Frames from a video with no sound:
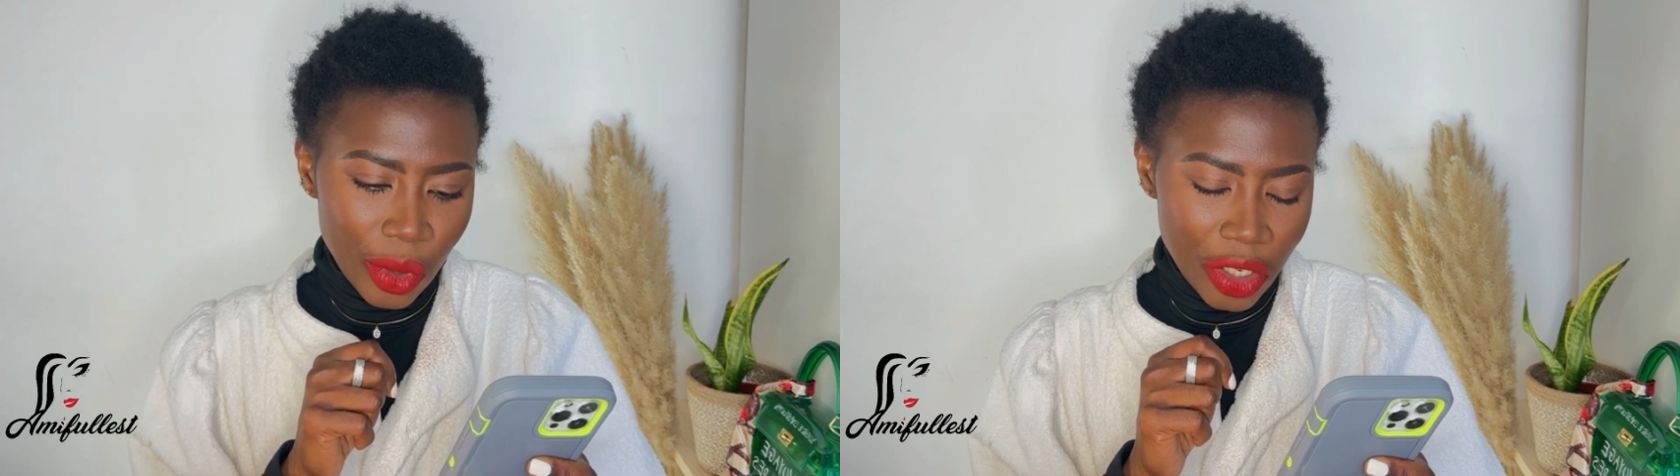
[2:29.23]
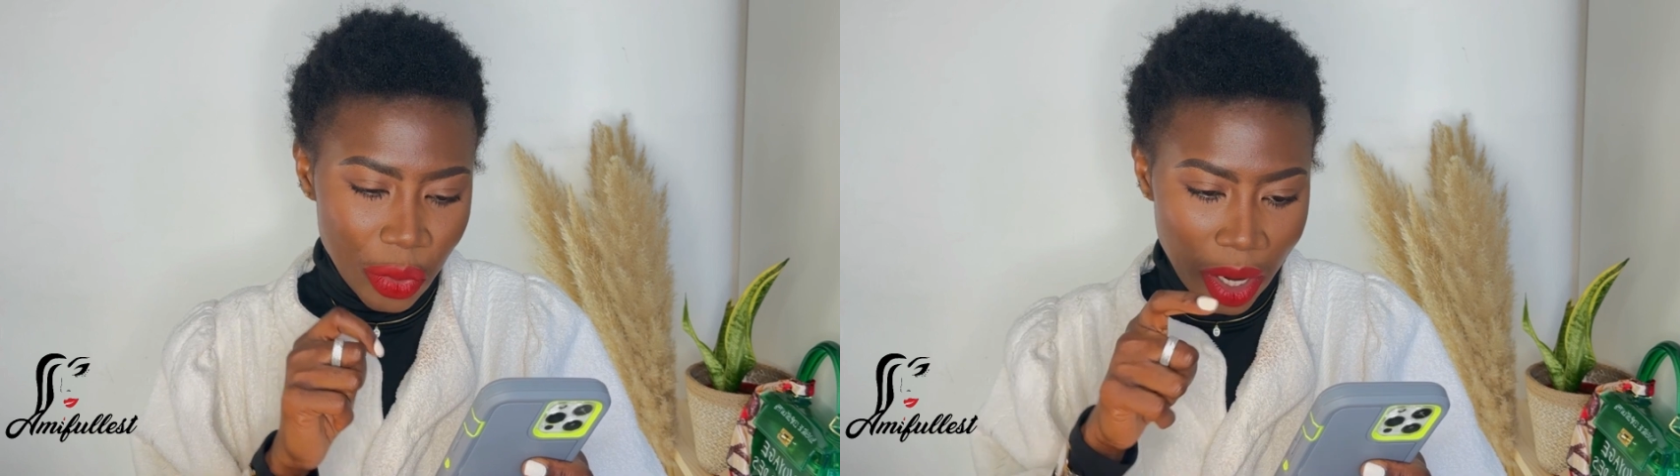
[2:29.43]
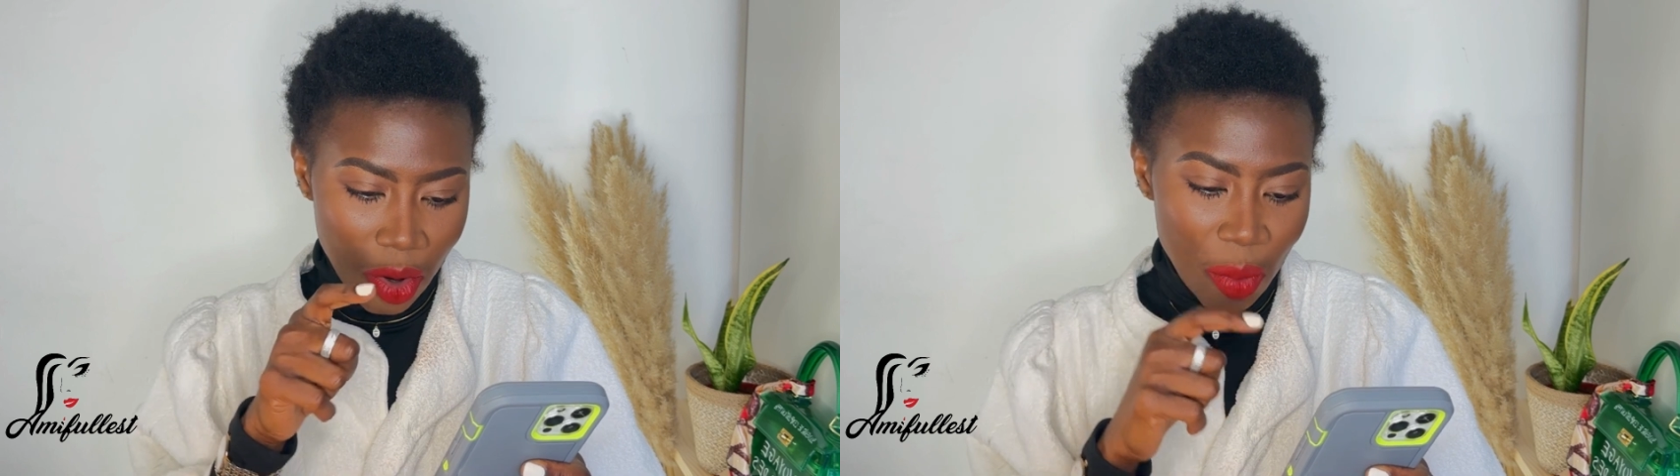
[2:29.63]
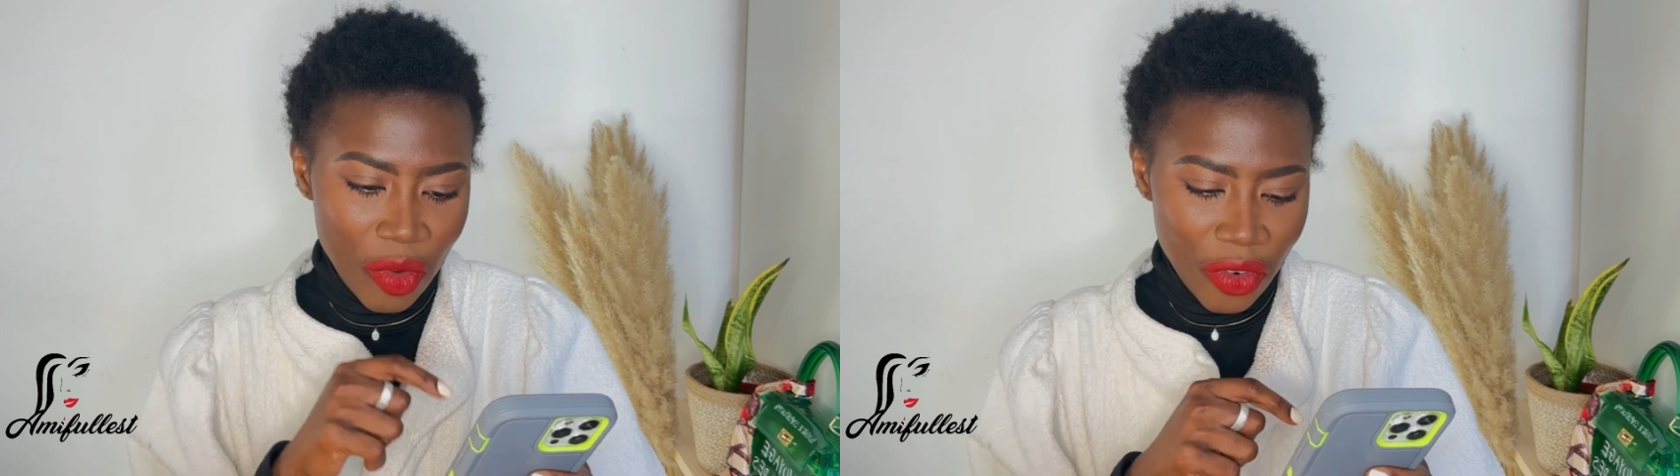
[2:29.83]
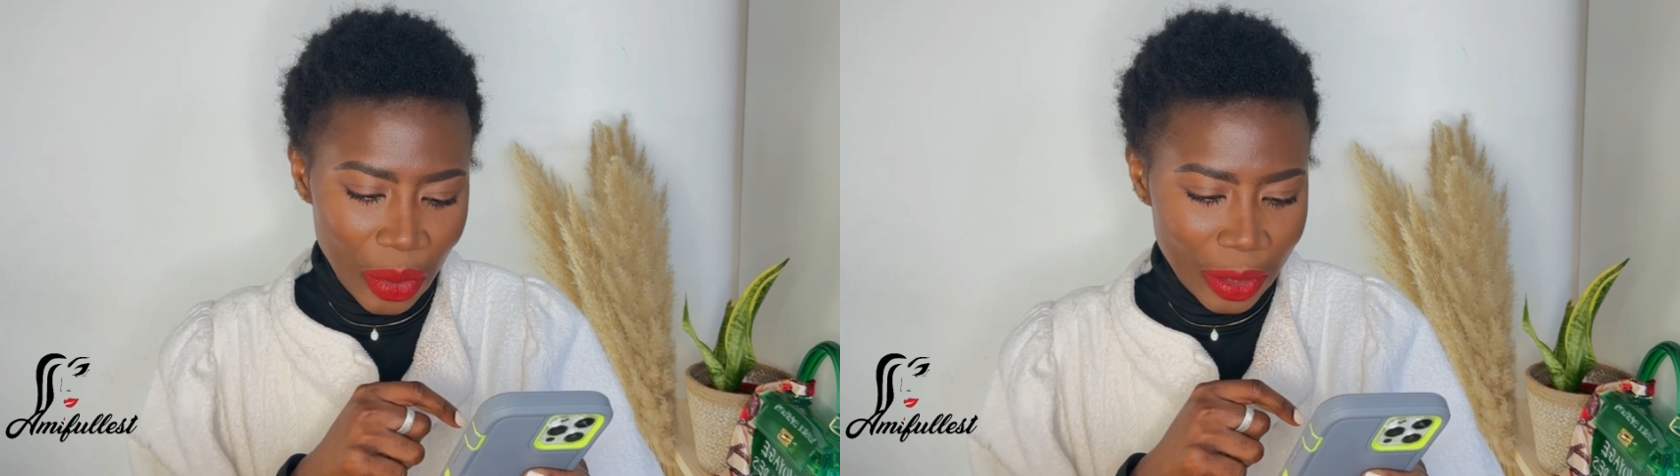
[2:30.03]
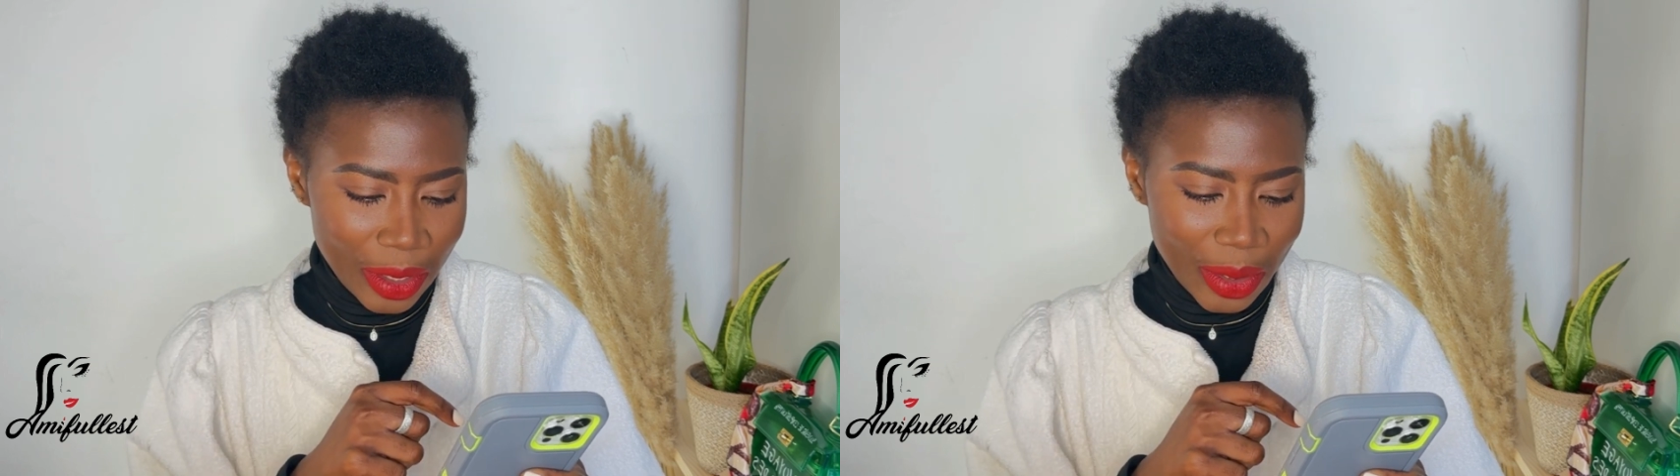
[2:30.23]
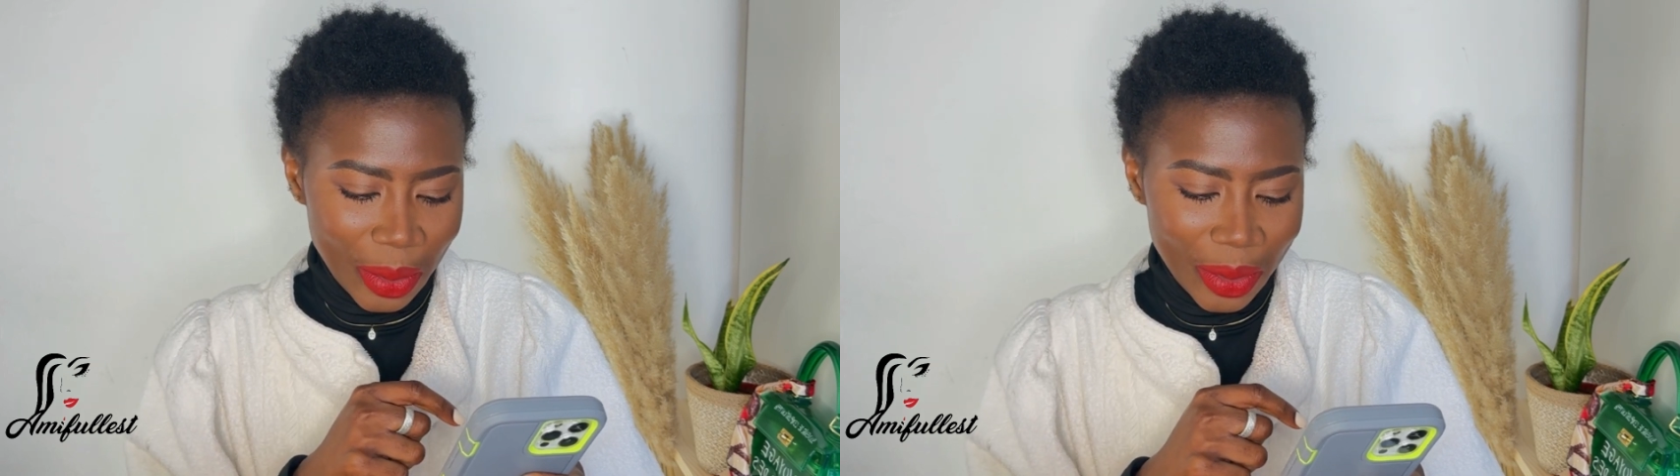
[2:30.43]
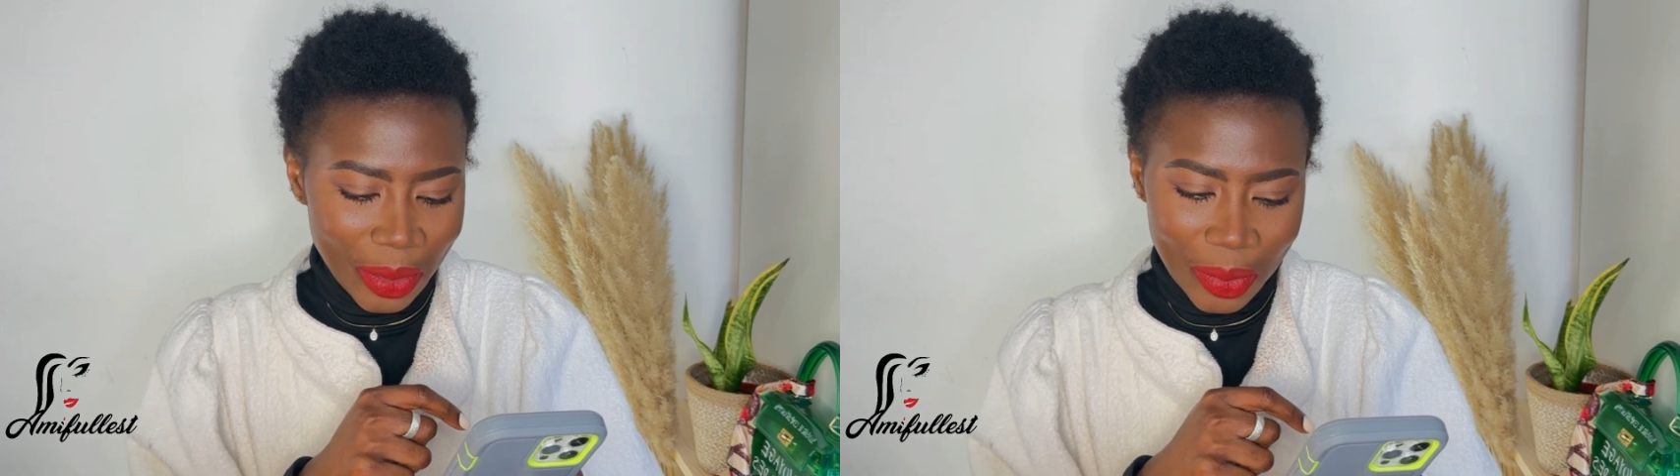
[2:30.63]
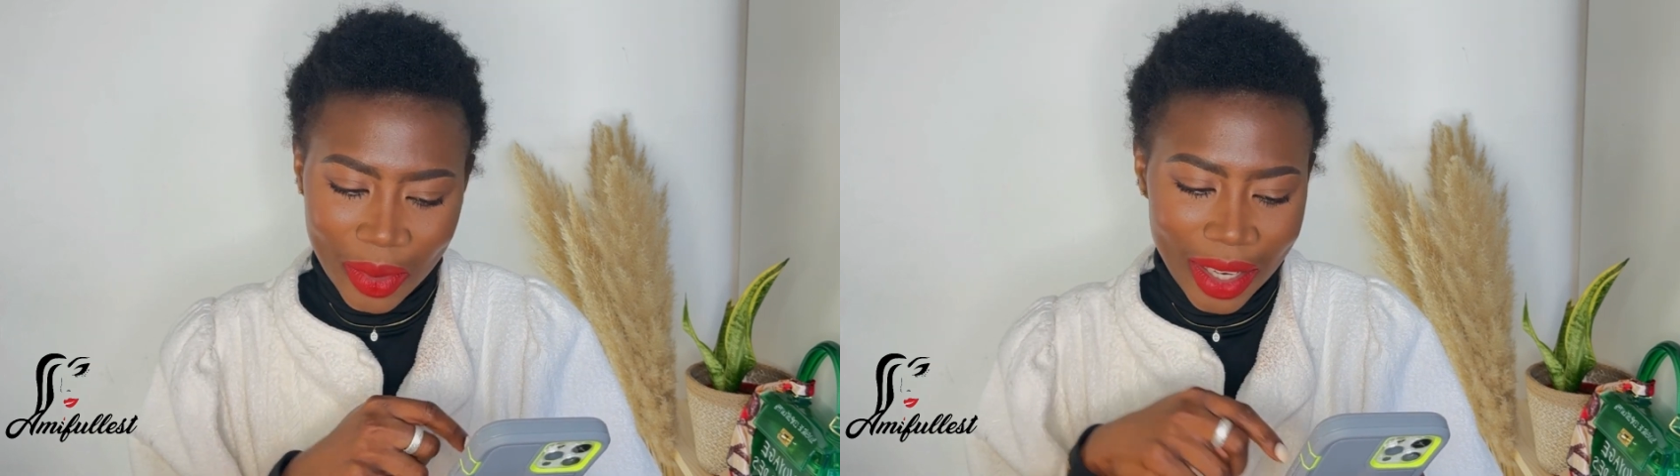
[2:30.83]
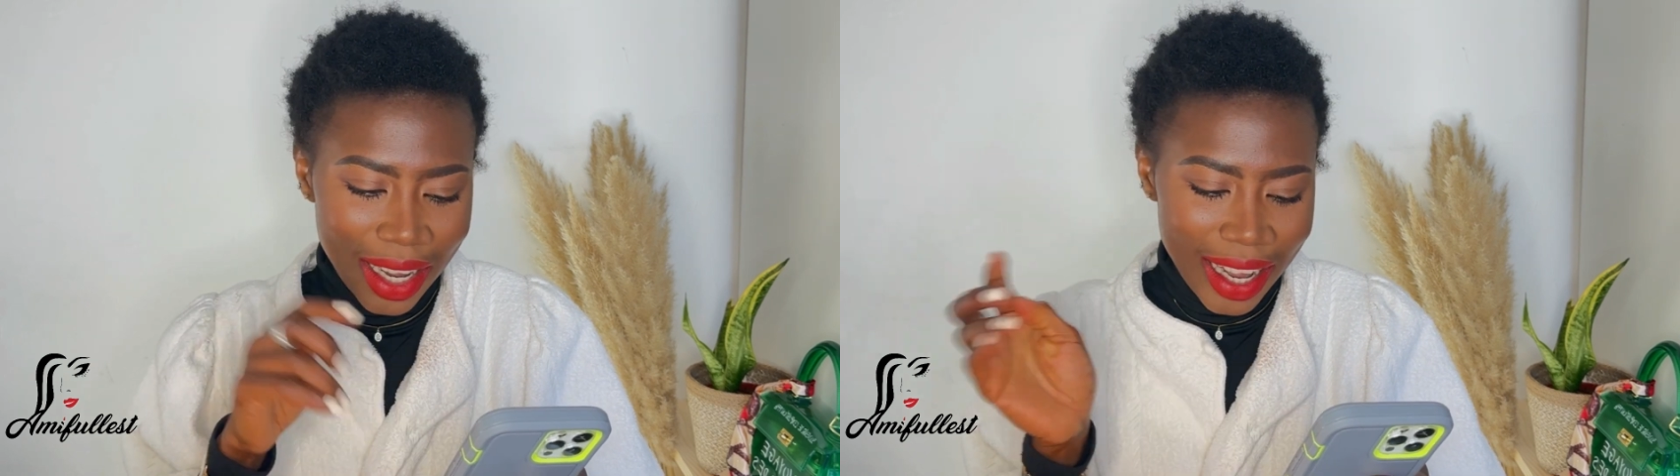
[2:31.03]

which we are coming very soon.